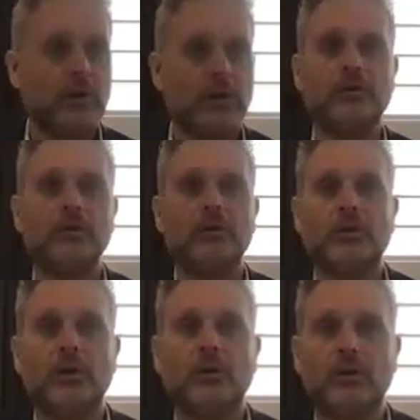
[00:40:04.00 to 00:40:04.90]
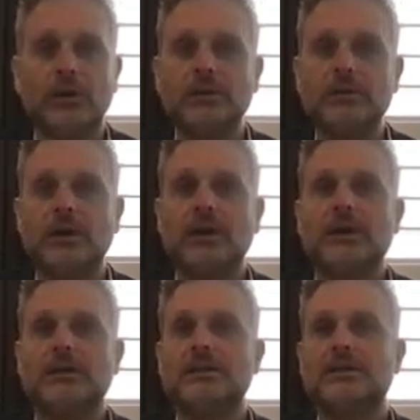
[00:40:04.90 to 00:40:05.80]
whatever you want to call it,
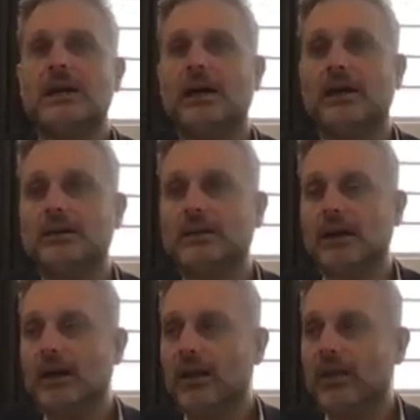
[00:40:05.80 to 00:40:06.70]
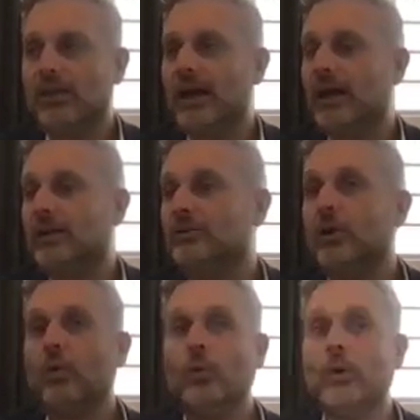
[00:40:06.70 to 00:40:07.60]
decide that
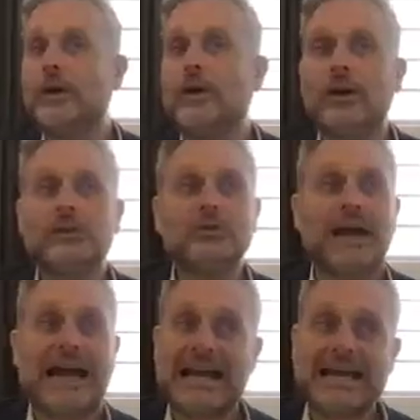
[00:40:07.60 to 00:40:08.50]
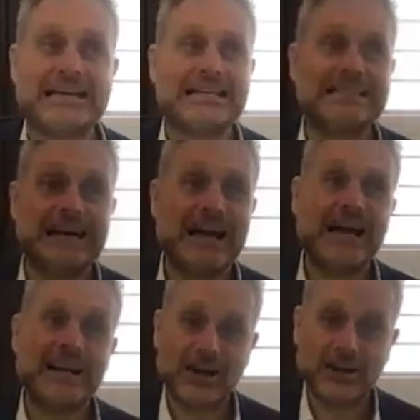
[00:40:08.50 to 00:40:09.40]
we're going to add
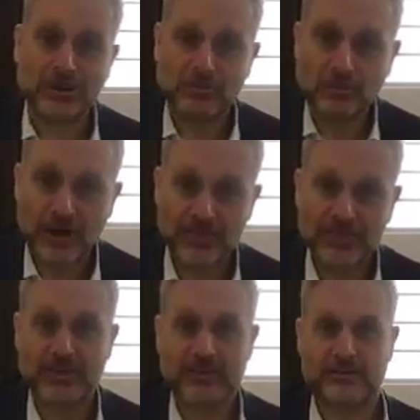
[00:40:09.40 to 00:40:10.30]
another month,